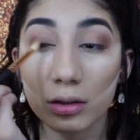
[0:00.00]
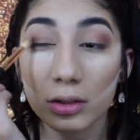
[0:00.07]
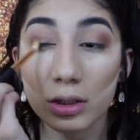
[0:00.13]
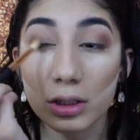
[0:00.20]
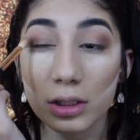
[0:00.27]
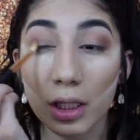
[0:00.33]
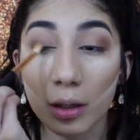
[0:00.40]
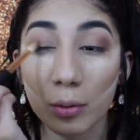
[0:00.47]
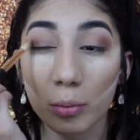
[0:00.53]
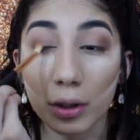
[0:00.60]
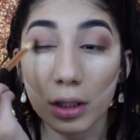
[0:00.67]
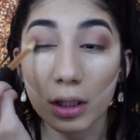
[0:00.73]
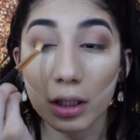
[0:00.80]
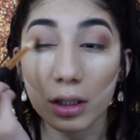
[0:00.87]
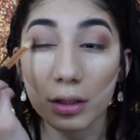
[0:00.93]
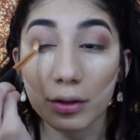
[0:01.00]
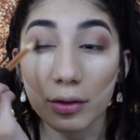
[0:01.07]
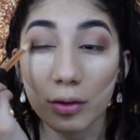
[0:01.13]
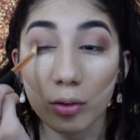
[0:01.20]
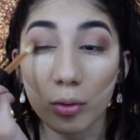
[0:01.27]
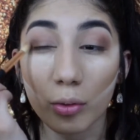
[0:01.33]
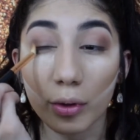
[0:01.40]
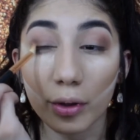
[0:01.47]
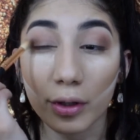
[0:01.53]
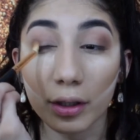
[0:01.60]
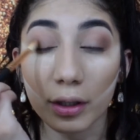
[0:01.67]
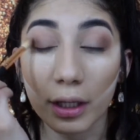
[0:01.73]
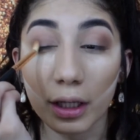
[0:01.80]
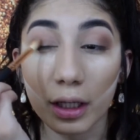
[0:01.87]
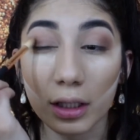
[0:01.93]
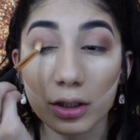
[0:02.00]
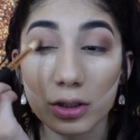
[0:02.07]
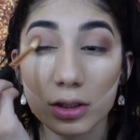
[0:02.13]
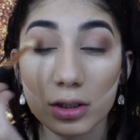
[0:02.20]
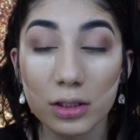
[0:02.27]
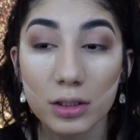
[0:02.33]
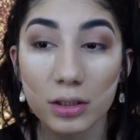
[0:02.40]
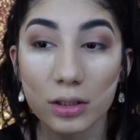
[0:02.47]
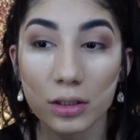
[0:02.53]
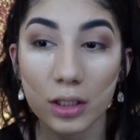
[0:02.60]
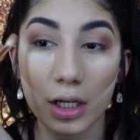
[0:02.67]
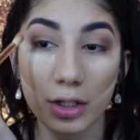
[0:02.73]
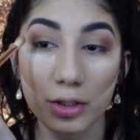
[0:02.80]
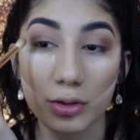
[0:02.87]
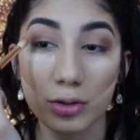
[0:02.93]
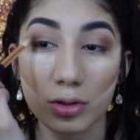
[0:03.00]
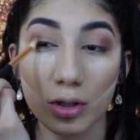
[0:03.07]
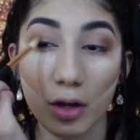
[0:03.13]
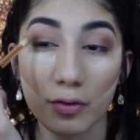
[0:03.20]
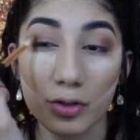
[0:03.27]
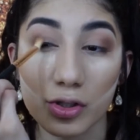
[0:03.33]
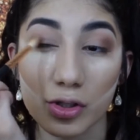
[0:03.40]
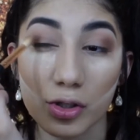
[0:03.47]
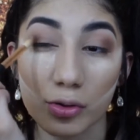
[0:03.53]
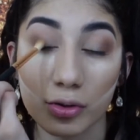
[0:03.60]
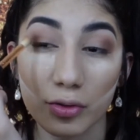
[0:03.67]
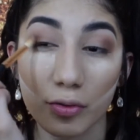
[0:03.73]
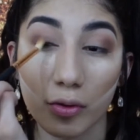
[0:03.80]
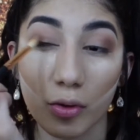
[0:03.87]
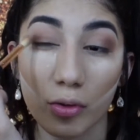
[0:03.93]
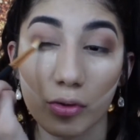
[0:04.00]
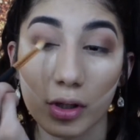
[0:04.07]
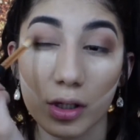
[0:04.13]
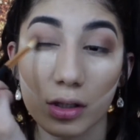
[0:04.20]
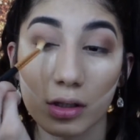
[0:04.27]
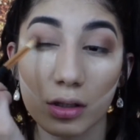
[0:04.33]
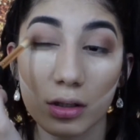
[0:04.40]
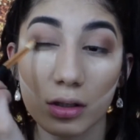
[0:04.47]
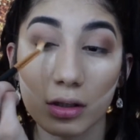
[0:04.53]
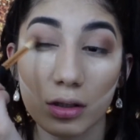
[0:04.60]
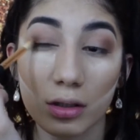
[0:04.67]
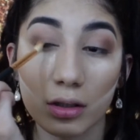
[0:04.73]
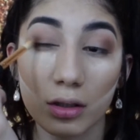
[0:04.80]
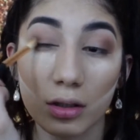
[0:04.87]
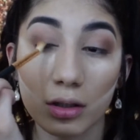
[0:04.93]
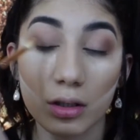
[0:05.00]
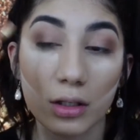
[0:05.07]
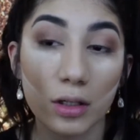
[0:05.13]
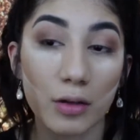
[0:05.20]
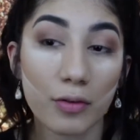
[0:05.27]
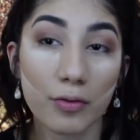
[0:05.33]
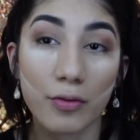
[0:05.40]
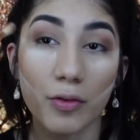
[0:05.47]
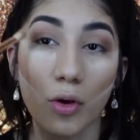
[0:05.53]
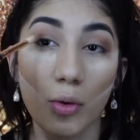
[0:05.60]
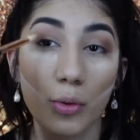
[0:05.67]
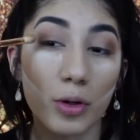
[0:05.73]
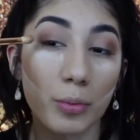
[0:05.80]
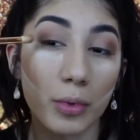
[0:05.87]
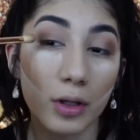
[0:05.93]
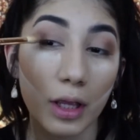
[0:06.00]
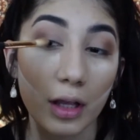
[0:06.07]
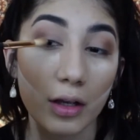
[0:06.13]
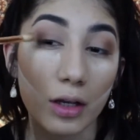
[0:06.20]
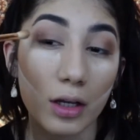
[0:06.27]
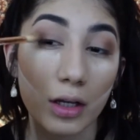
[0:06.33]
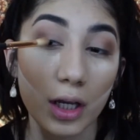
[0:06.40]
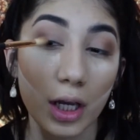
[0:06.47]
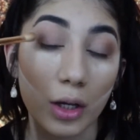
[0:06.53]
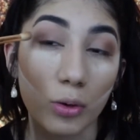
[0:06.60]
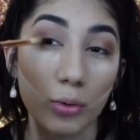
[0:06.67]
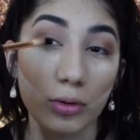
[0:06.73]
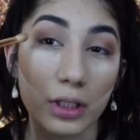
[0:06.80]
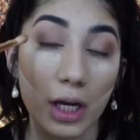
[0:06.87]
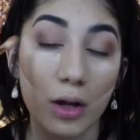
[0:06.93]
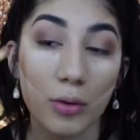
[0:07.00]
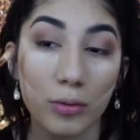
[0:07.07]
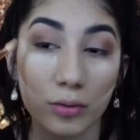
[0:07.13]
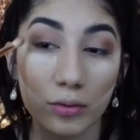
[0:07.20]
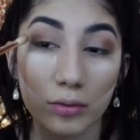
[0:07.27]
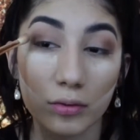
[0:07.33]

Just like blend it into the corner, like I just kind of do soft strokes forward, but like angled down.